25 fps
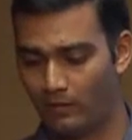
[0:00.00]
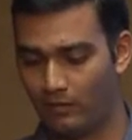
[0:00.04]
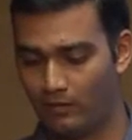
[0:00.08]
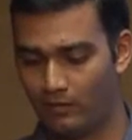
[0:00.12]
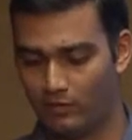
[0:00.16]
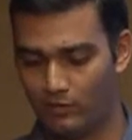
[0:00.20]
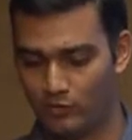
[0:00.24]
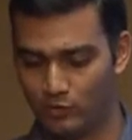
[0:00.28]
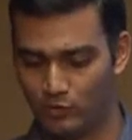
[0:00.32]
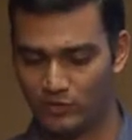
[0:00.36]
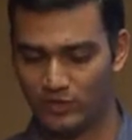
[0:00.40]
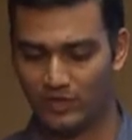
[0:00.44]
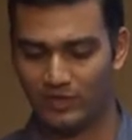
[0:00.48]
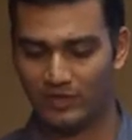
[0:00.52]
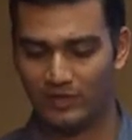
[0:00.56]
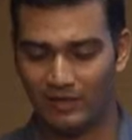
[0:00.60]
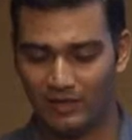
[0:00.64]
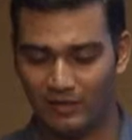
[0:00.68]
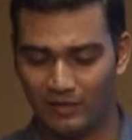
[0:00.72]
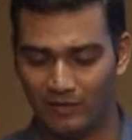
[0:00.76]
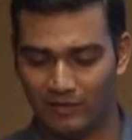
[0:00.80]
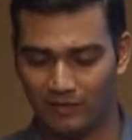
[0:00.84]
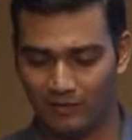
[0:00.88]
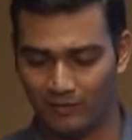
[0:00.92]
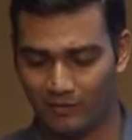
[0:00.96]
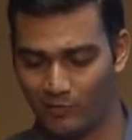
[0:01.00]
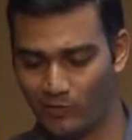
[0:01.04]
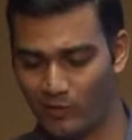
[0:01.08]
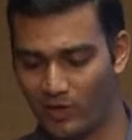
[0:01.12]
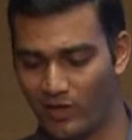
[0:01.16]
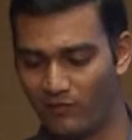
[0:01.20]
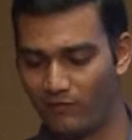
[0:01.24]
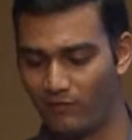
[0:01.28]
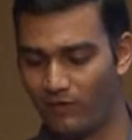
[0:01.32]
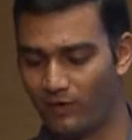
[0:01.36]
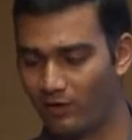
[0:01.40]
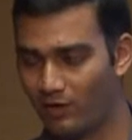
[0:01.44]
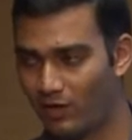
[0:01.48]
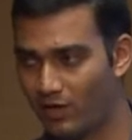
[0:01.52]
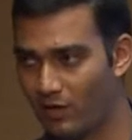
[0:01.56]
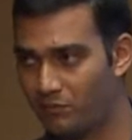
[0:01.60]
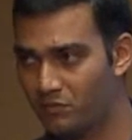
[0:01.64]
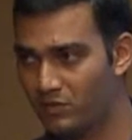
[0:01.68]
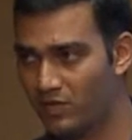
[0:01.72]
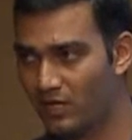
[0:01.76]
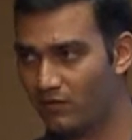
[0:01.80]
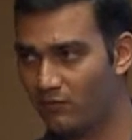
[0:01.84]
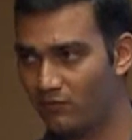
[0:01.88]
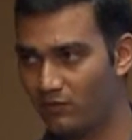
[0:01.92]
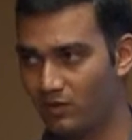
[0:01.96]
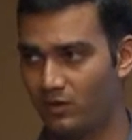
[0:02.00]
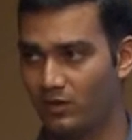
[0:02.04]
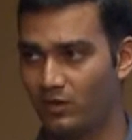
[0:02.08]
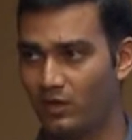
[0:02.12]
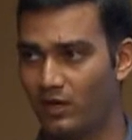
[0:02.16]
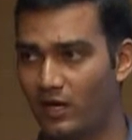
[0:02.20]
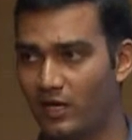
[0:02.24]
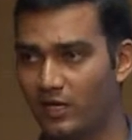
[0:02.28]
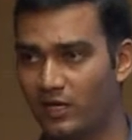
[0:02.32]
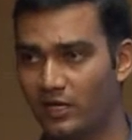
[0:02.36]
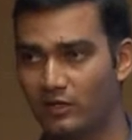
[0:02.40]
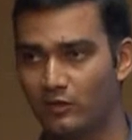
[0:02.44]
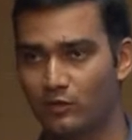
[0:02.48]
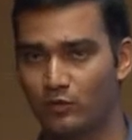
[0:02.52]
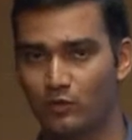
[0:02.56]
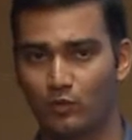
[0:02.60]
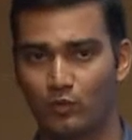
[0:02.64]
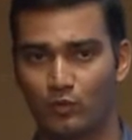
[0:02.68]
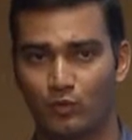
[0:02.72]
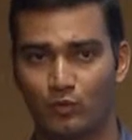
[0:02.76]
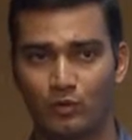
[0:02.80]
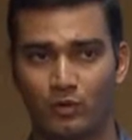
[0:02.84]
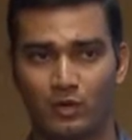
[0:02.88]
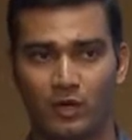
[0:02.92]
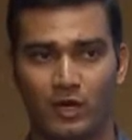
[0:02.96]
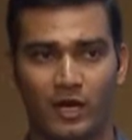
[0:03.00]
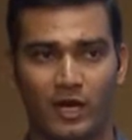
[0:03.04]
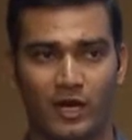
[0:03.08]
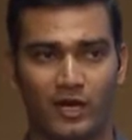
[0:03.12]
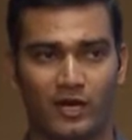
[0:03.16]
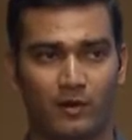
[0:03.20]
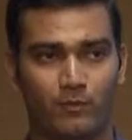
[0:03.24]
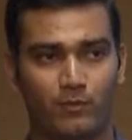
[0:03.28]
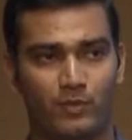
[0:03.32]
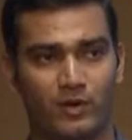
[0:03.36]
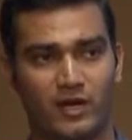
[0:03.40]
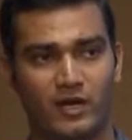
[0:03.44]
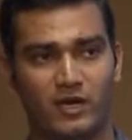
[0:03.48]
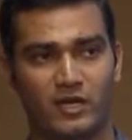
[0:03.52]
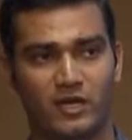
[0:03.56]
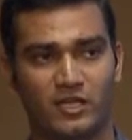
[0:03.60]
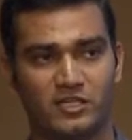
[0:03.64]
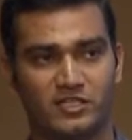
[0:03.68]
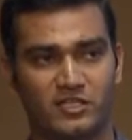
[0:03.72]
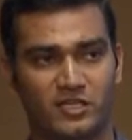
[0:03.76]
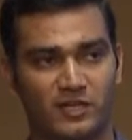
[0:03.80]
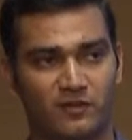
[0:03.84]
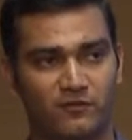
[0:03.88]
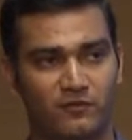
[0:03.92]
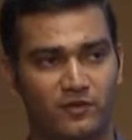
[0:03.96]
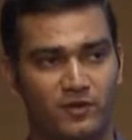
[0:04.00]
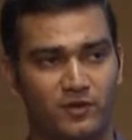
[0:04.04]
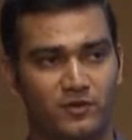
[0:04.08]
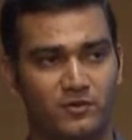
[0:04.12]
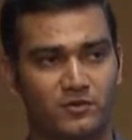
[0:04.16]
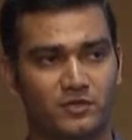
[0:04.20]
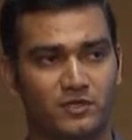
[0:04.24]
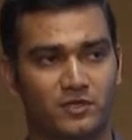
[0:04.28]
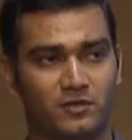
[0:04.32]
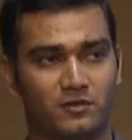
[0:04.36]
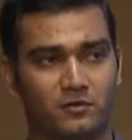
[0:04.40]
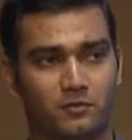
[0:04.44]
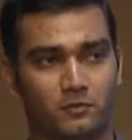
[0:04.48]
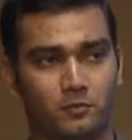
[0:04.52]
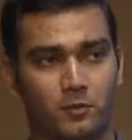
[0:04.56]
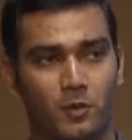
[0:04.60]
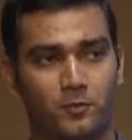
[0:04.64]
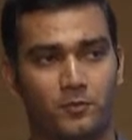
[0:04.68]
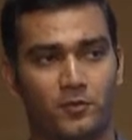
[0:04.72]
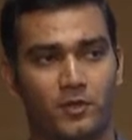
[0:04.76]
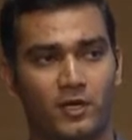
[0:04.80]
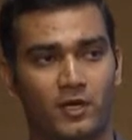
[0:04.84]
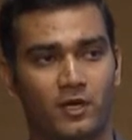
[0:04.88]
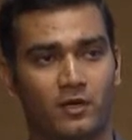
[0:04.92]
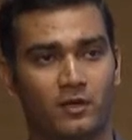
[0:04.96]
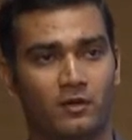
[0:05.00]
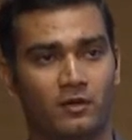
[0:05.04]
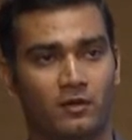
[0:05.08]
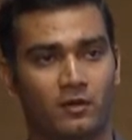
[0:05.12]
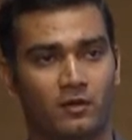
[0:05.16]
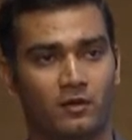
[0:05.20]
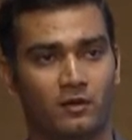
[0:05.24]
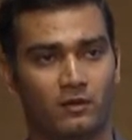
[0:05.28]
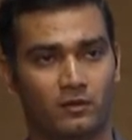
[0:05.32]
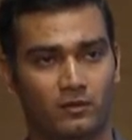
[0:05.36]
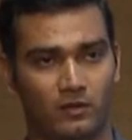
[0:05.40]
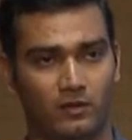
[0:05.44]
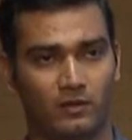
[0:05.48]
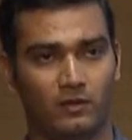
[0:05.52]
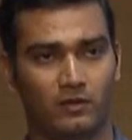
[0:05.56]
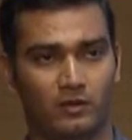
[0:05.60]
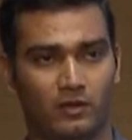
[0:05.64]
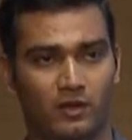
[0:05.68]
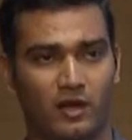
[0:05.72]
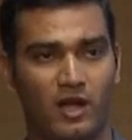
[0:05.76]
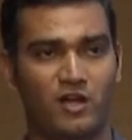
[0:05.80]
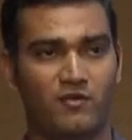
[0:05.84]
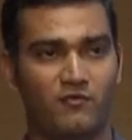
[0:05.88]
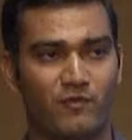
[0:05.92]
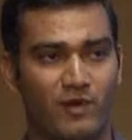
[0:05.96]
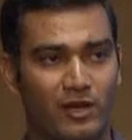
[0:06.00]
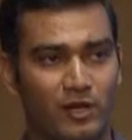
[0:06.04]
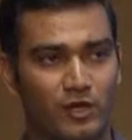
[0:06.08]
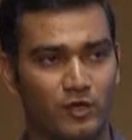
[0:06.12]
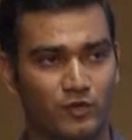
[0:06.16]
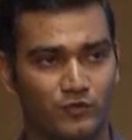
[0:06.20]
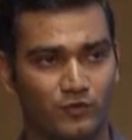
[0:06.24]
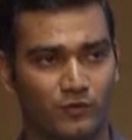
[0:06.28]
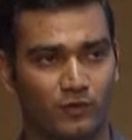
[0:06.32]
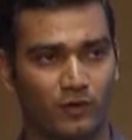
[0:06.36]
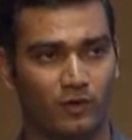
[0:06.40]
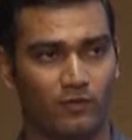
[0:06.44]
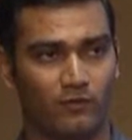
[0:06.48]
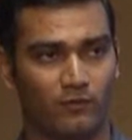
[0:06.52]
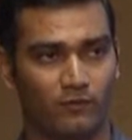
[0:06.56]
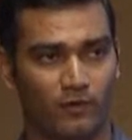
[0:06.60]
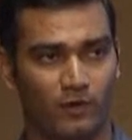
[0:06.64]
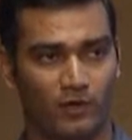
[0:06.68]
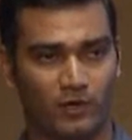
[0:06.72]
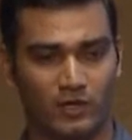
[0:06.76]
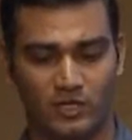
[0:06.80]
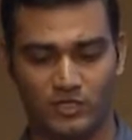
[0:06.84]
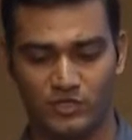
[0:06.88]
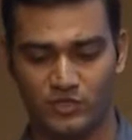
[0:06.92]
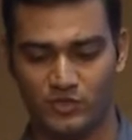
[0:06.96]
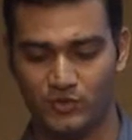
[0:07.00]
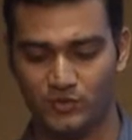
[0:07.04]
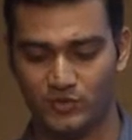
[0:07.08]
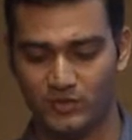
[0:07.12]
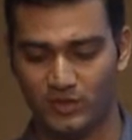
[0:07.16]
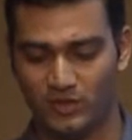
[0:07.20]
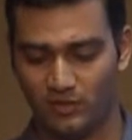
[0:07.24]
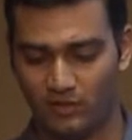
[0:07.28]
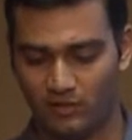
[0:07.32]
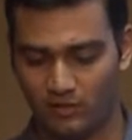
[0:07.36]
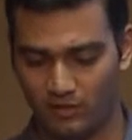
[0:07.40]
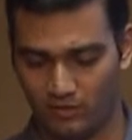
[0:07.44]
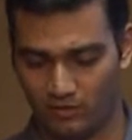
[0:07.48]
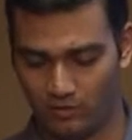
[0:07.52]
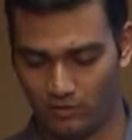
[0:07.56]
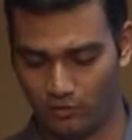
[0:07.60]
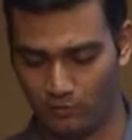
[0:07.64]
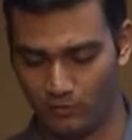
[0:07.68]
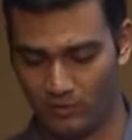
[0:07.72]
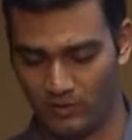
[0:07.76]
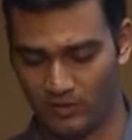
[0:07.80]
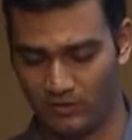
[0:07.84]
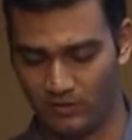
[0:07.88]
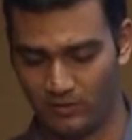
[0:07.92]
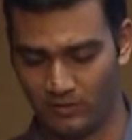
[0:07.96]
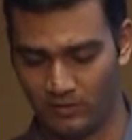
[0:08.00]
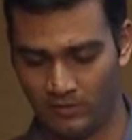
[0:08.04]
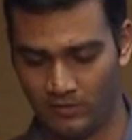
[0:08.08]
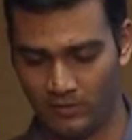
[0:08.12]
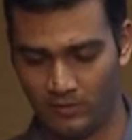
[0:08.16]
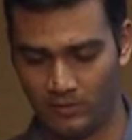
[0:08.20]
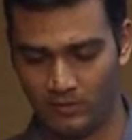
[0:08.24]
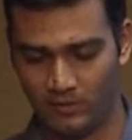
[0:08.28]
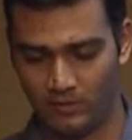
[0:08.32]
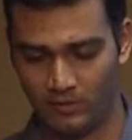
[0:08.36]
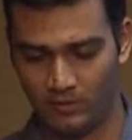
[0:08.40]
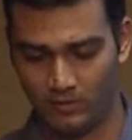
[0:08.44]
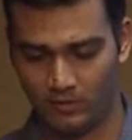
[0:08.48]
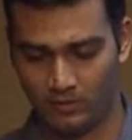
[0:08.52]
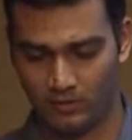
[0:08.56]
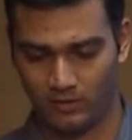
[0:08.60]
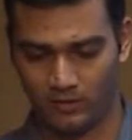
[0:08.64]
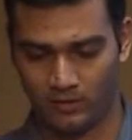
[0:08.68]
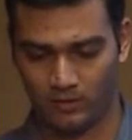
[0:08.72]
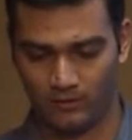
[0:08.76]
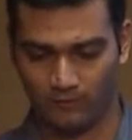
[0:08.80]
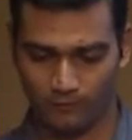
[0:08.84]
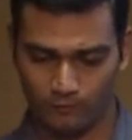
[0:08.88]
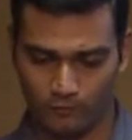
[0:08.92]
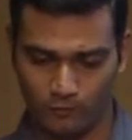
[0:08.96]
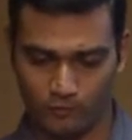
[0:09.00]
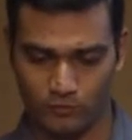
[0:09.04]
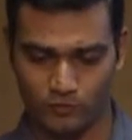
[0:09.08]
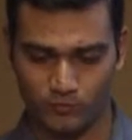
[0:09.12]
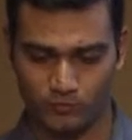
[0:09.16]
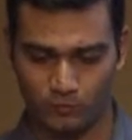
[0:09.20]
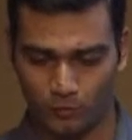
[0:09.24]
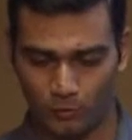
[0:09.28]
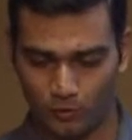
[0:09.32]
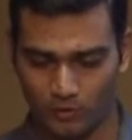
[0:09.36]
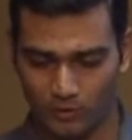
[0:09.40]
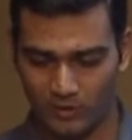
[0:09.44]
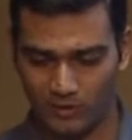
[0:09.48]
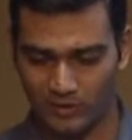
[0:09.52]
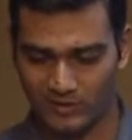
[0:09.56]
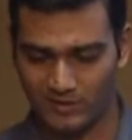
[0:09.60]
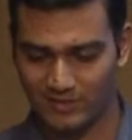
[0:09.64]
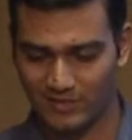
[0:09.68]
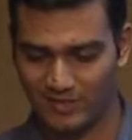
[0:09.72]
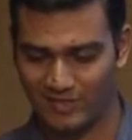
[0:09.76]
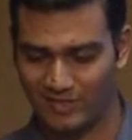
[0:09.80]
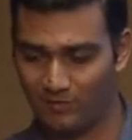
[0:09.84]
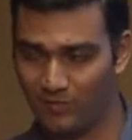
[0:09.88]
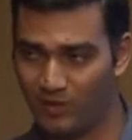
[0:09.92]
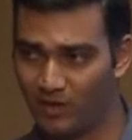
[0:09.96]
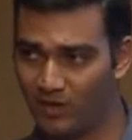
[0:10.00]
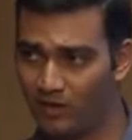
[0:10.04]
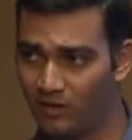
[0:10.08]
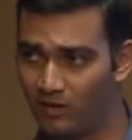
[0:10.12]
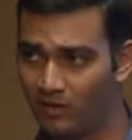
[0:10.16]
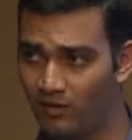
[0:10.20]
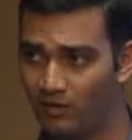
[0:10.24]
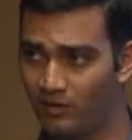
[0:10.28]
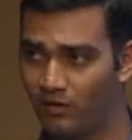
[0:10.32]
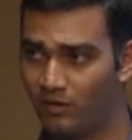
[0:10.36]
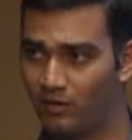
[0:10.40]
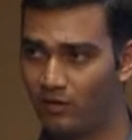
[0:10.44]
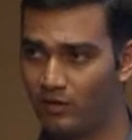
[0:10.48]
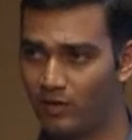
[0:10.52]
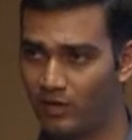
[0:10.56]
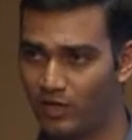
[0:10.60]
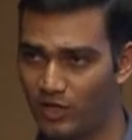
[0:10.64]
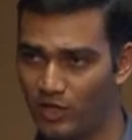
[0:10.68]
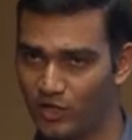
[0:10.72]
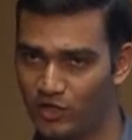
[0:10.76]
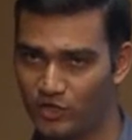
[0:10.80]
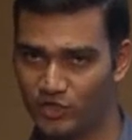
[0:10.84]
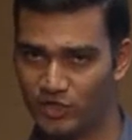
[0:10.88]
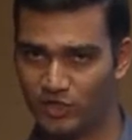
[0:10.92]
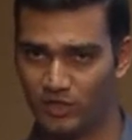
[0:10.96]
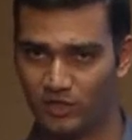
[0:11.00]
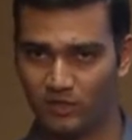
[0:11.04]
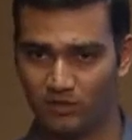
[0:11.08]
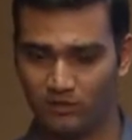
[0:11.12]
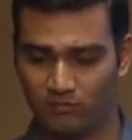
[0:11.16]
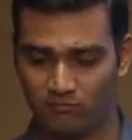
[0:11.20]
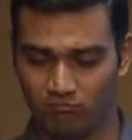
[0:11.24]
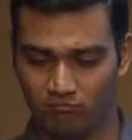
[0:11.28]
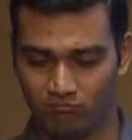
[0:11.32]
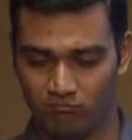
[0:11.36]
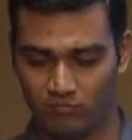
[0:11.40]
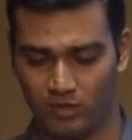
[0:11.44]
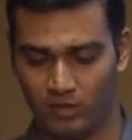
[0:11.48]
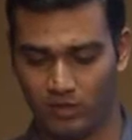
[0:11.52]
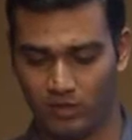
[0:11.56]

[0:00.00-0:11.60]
using either UI way or API way, I can go and update each and every user to populate the right values for each user in the domain. Of course, both the schema creation and